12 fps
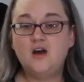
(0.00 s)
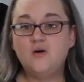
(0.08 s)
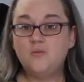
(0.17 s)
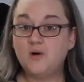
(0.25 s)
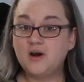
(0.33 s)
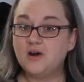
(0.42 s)

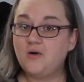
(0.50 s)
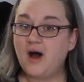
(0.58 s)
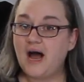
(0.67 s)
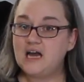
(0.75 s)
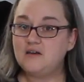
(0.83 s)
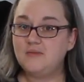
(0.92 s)
We're going to go
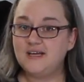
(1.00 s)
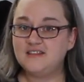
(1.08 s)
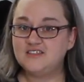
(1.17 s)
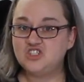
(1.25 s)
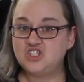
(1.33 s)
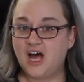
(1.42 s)
ahead and make
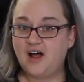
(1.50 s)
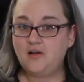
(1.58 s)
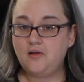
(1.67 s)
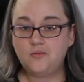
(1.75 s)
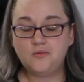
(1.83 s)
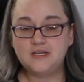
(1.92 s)
the
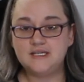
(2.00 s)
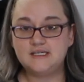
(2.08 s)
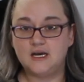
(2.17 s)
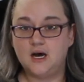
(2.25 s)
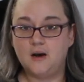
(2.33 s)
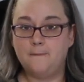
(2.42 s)
shell with
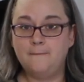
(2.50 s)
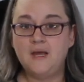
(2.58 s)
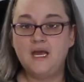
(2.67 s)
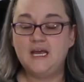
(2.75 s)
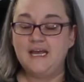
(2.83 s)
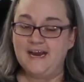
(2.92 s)
some
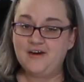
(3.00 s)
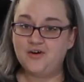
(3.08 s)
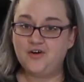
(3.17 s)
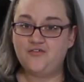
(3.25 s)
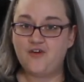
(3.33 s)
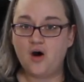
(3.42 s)

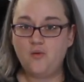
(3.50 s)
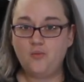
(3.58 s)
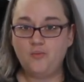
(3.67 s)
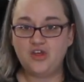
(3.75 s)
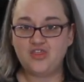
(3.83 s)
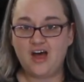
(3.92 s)
hero
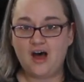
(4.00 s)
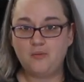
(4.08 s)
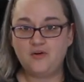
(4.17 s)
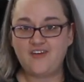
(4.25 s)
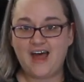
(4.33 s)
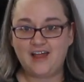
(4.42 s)
foam with the help
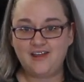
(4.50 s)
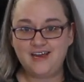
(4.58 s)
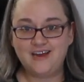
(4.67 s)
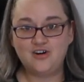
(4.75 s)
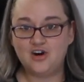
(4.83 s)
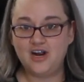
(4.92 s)
of Ellie
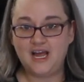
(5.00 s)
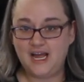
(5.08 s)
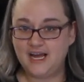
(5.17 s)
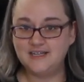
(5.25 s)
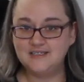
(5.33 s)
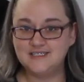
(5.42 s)
and her
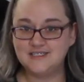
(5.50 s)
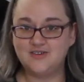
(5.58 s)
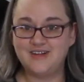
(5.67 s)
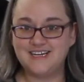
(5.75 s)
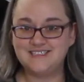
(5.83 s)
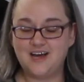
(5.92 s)
hands. So
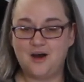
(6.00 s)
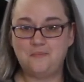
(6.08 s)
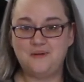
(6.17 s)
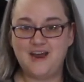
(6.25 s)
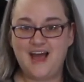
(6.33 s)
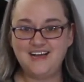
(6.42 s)
that's
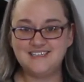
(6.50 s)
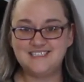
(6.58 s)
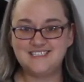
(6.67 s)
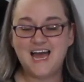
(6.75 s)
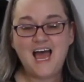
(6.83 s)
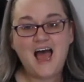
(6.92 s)
up
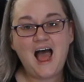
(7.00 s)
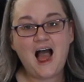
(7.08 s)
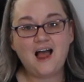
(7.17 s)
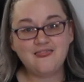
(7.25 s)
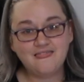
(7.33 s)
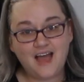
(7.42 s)
next.
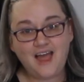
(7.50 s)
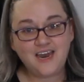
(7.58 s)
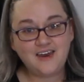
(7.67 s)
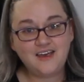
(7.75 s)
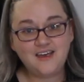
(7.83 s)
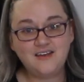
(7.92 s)
And then
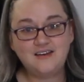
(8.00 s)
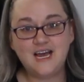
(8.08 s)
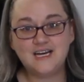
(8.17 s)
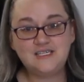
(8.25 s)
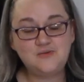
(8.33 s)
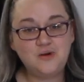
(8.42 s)

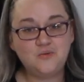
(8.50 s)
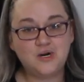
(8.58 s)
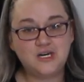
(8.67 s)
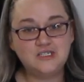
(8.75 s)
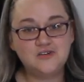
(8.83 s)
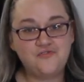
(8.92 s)
next week we're
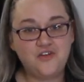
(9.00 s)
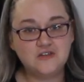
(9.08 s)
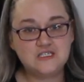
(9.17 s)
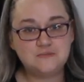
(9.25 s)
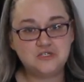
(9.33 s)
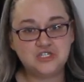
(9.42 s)
going to do
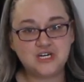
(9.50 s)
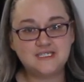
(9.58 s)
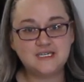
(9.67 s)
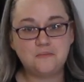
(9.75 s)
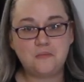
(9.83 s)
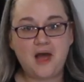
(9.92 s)
flotsam and
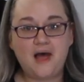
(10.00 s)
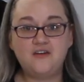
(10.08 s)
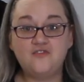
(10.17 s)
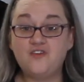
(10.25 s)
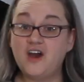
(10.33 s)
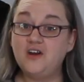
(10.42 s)
jetsam,
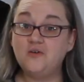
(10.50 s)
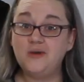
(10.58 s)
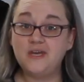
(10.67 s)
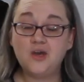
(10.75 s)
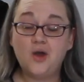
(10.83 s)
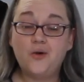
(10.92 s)
and final
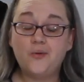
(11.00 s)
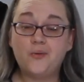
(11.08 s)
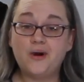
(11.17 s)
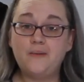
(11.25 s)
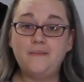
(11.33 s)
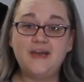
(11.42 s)
week we're
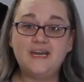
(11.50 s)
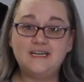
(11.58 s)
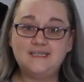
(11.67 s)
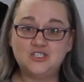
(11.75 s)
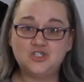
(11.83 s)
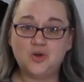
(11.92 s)
going to make an
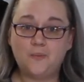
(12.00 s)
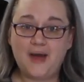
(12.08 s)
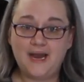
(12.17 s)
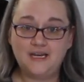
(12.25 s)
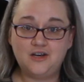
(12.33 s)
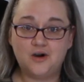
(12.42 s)
additional
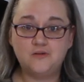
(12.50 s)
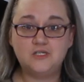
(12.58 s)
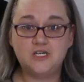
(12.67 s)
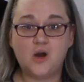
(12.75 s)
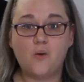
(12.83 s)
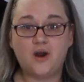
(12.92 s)
petticoat
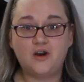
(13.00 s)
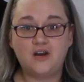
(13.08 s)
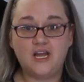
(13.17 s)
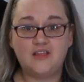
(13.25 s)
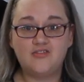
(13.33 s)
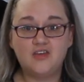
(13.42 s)
to go
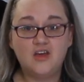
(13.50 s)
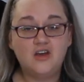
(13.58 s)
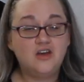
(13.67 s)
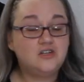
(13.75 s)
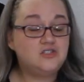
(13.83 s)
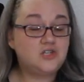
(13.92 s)
underneath.
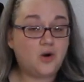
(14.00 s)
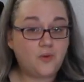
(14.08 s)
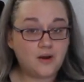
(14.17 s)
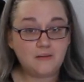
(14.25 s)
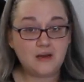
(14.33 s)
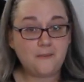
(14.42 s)
Don't
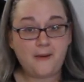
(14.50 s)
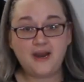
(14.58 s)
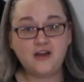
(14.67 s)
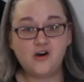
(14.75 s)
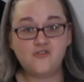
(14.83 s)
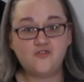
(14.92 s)
want to make a
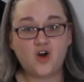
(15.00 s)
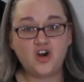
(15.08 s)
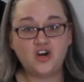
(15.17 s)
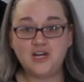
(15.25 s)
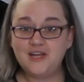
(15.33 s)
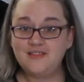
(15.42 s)
petticoat for
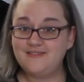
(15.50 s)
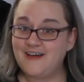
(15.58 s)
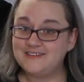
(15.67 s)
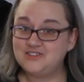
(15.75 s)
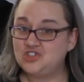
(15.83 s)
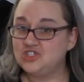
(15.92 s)
underneath?
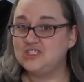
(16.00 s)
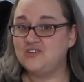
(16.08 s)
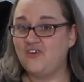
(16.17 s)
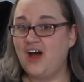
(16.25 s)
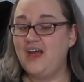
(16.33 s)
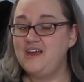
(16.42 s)
That's just
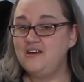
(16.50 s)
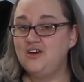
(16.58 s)
fine.